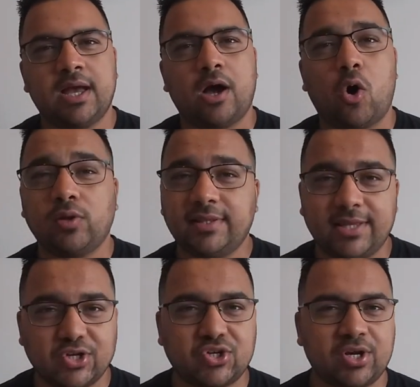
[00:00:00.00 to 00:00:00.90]
Only
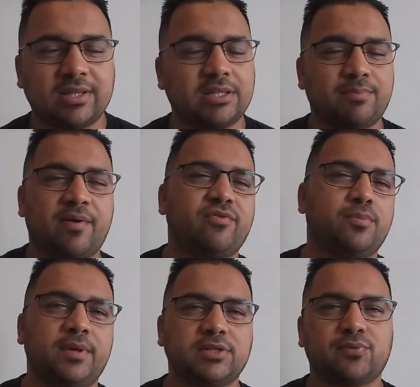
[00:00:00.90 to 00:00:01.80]
this year, I think the Buffalo
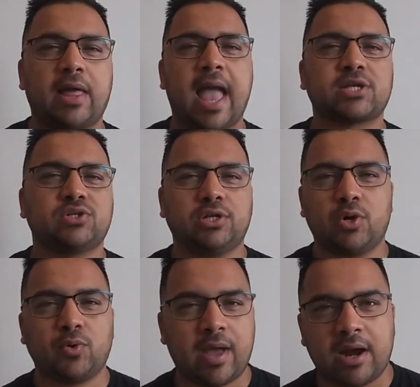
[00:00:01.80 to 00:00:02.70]
Bills will actually
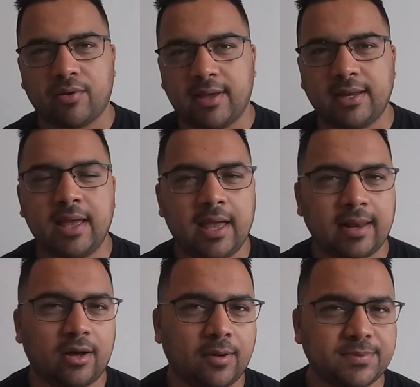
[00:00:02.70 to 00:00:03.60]
go to Arrowhead
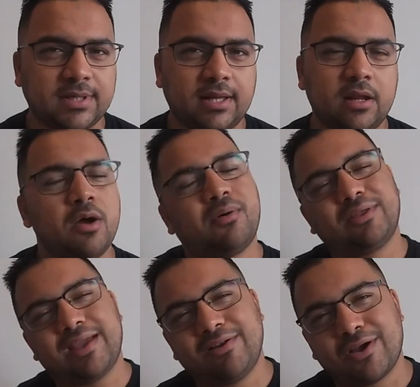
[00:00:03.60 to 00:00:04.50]
and upset. Well, you
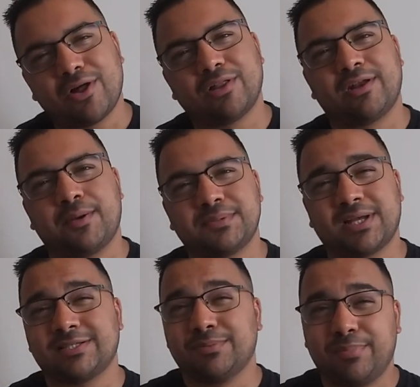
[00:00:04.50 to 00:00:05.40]
can't really call it an
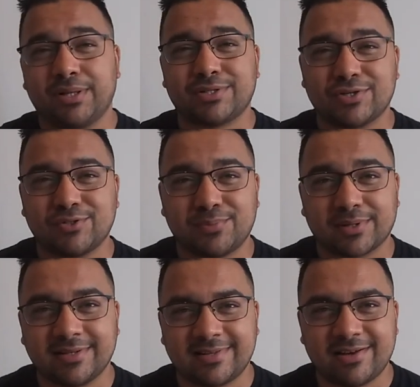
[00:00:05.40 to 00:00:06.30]
upset because the Bills are a Super Bowl
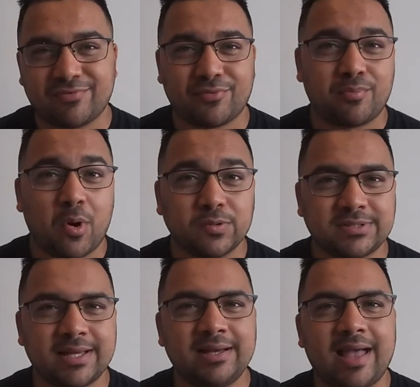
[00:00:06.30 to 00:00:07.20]
contender for
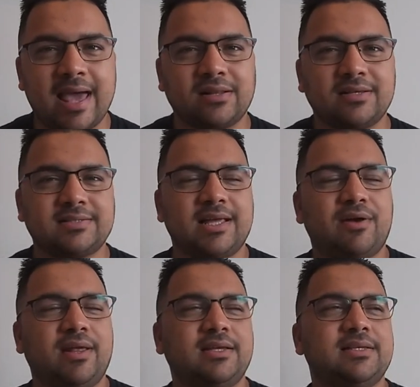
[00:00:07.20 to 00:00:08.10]
most analysts
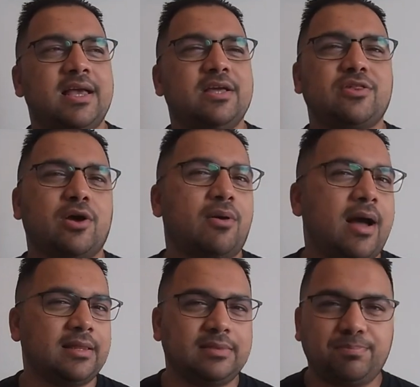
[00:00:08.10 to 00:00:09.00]
nowadays. So
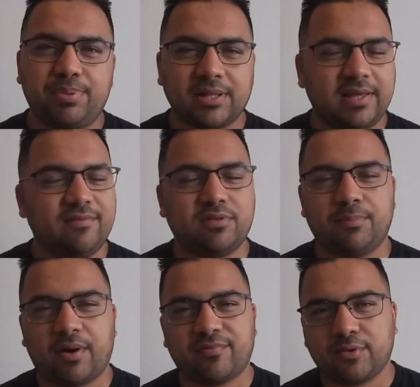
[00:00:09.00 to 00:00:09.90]
believe the
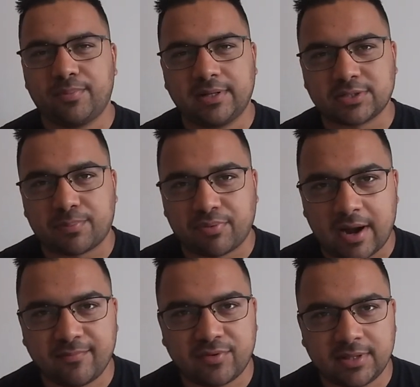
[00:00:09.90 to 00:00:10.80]
Buffalo Bills are
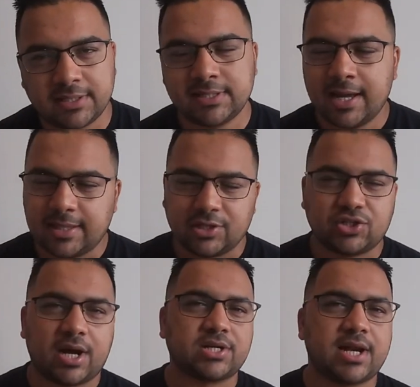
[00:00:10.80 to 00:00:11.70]
primed for this. I think
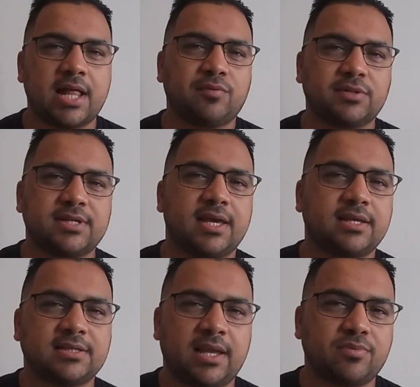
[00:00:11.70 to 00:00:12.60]
Josh Allen will take
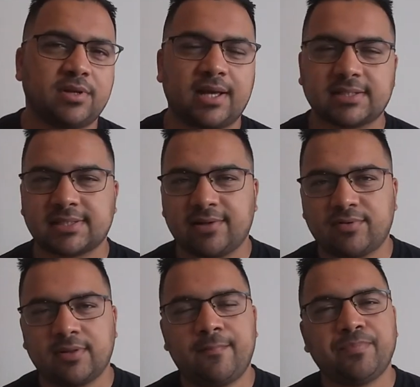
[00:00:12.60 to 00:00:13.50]
his game to the next
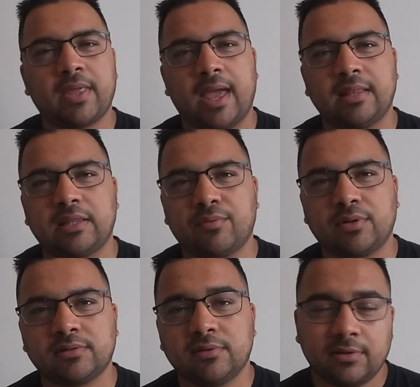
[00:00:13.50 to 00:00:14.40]
level, and they
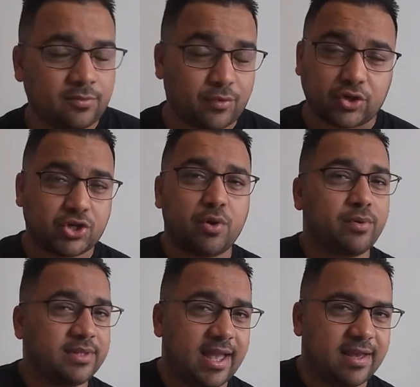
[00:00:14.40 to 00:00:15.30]
will for sure
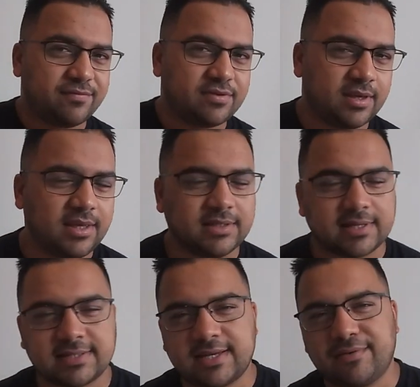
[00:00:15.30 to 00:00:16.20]
win the AFC East.
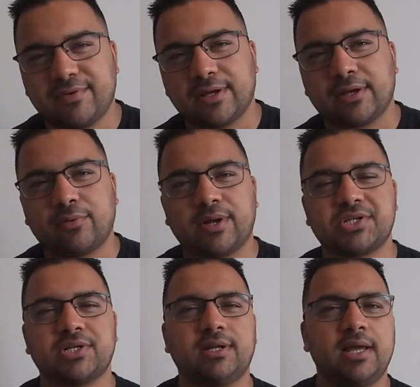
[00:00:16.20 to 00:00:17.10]
That's not even a
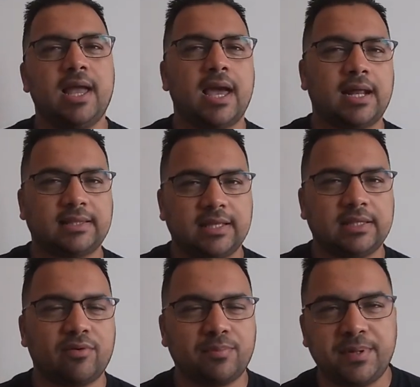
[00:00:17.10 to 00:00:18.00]
question. And I think
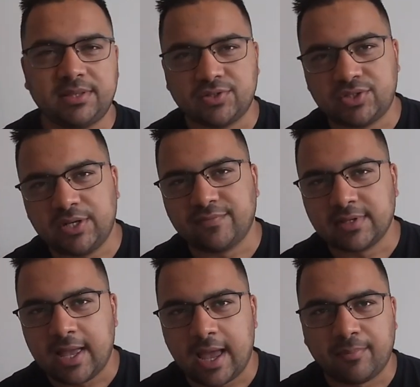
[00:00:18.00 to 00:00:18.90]
they will beat the Chiefs
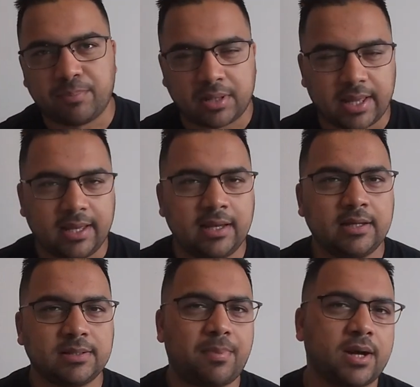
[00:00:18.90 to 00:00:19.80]
and play
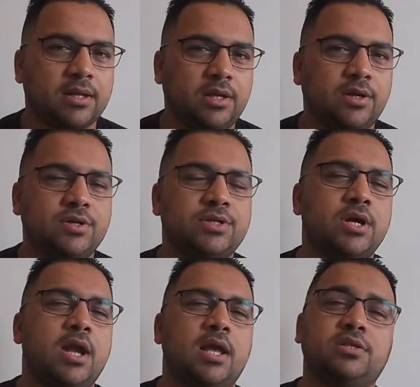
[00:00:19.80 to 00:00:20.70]
the Buccaneers
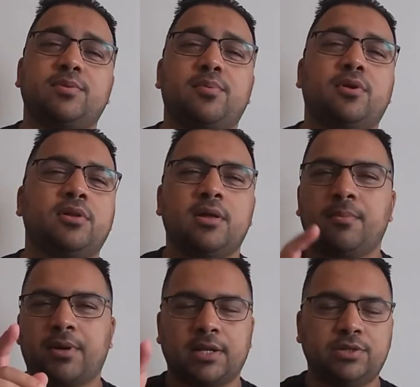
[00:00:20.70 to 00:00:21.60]
in the Super Bowl.
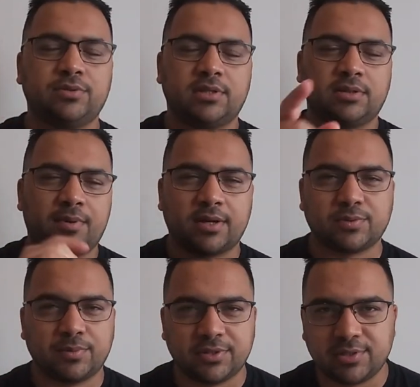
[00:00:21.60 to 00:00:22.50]
But I do think the
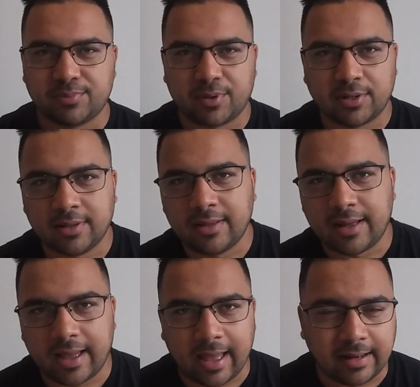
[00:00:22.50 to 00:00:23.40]
Bucs win the Super Bowl
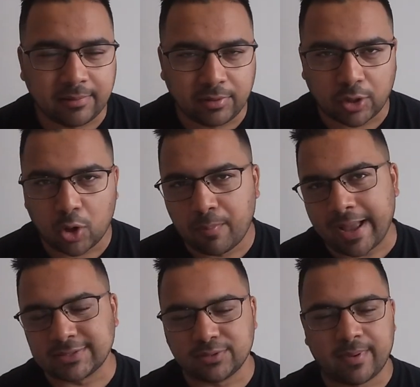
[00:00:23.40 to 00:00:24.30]
and go
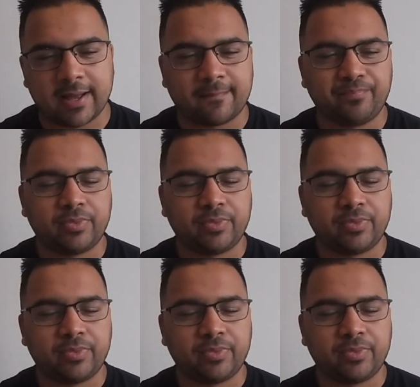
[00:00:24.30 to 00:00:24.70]
back to back.